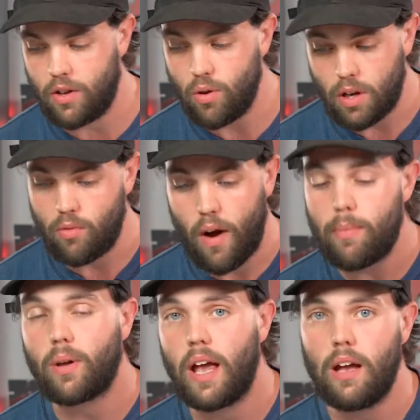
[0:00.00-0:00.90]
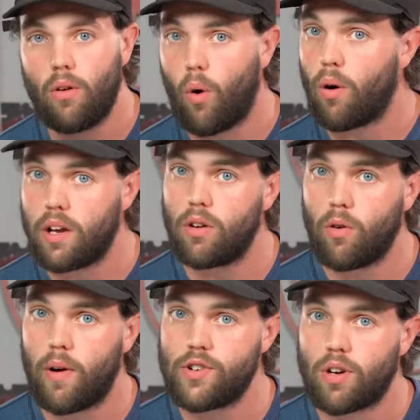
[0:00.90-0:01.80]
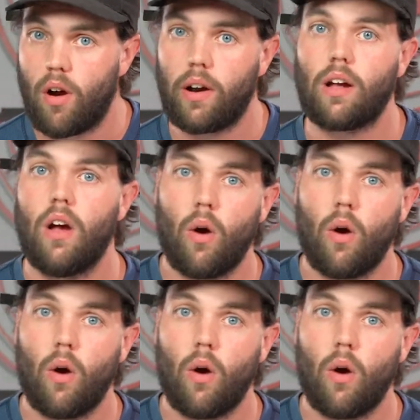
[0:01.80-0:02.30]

You could replicate or you can do erasure coding.